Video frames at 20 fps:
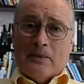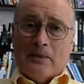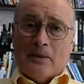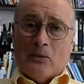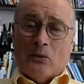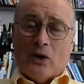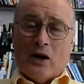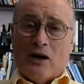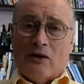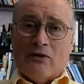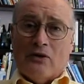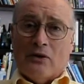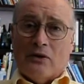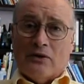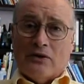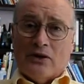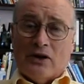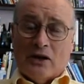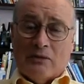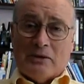Whatever
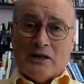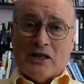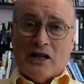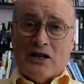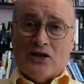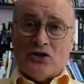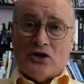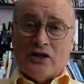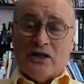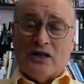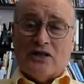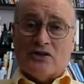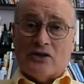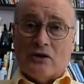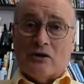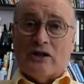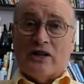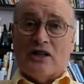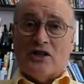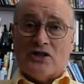the limitation is,
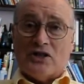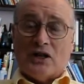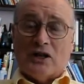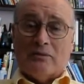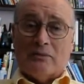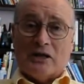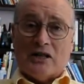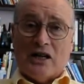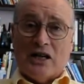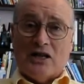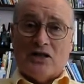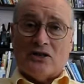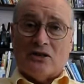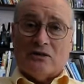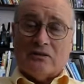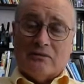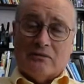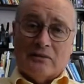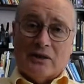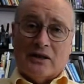there is a limitation,
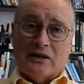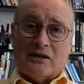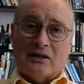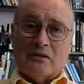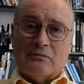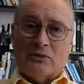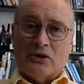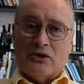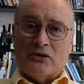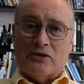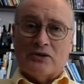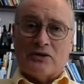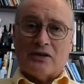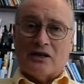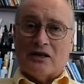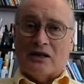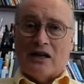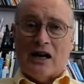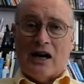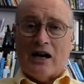and computers
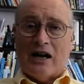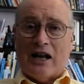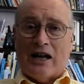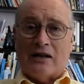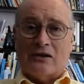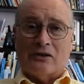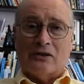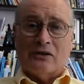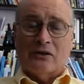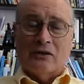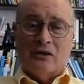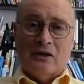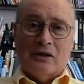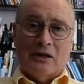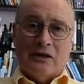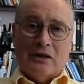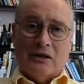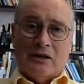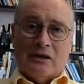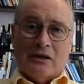cannot handle
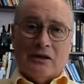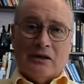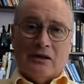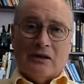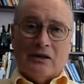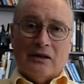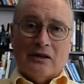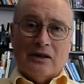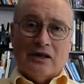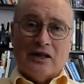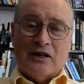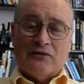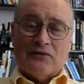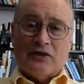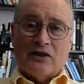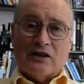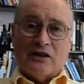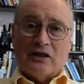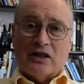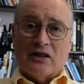
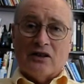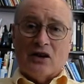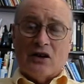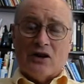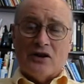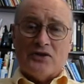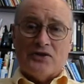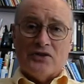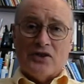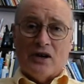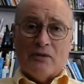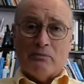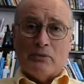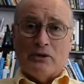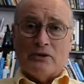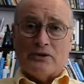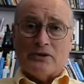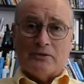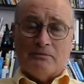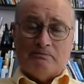infinitely large
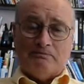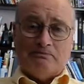numbers.